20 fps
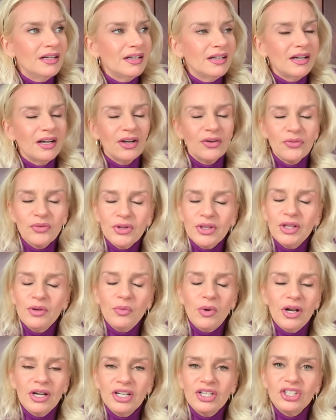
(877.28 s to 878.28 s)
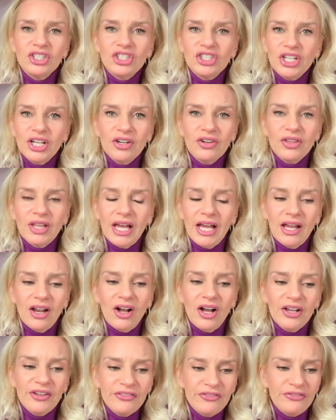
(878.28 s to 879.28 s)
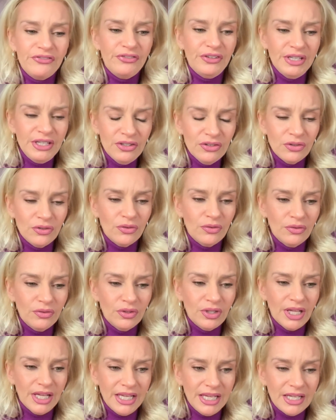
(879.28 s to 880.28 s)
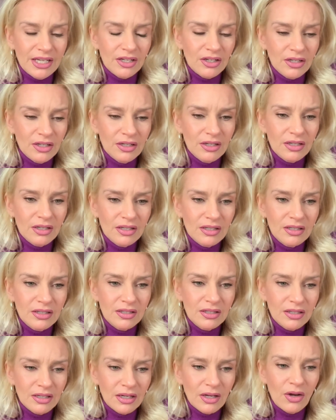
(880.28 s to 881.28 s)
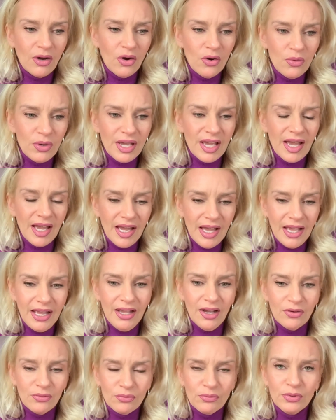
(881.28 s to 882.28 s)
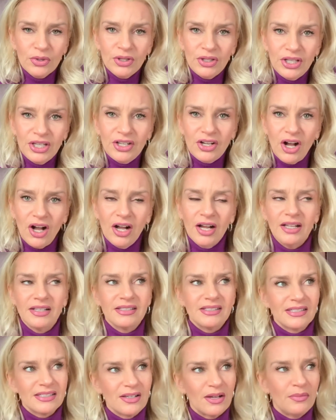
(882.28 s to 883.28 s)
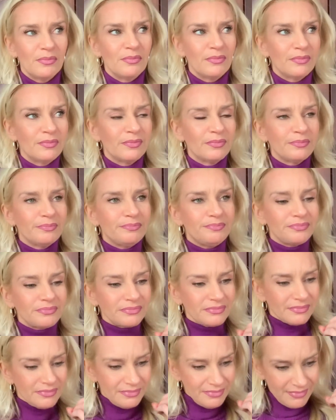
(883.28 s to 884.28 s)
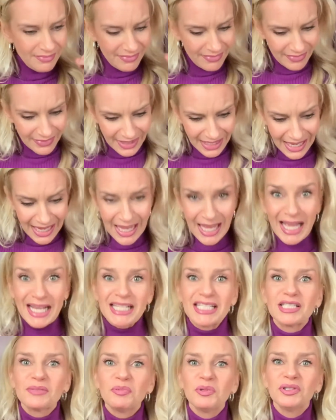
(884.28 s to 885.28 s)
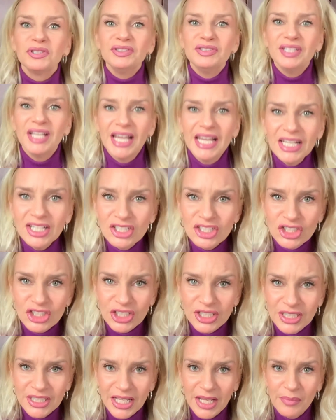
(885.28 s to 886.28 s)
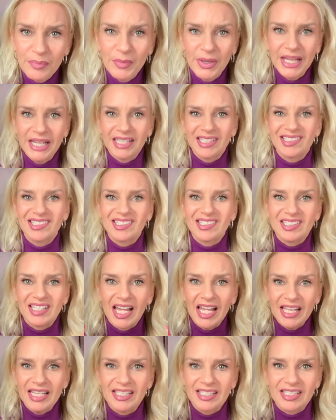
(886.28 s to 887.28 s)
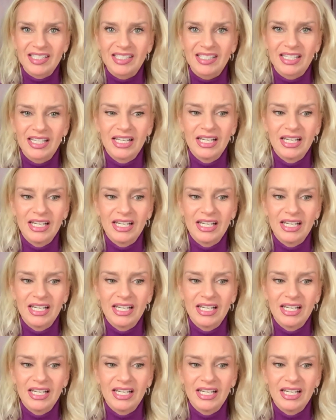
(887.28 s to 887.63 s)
I really wanted to share that. I feel like, okay, I really got some explanation that makes sense.